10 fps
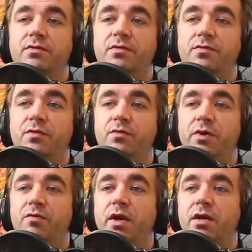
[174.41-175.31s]
If you
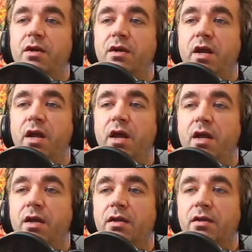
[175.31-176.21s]
read right here,
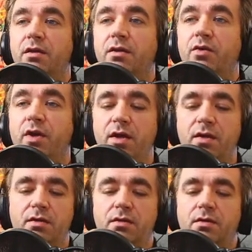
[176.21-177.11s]

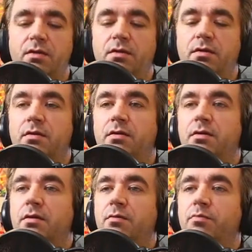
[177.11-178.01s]
okay,
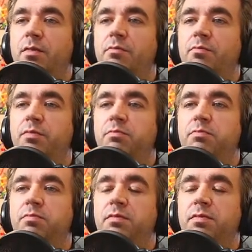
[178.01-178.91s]
I
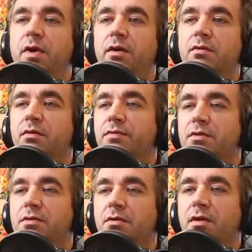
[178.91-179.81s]
don't know if
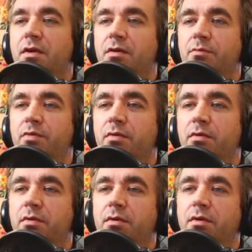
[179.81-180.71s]
this is going to help.
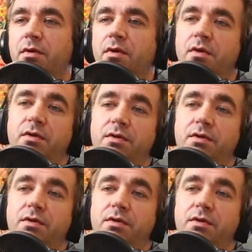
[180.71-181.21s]
I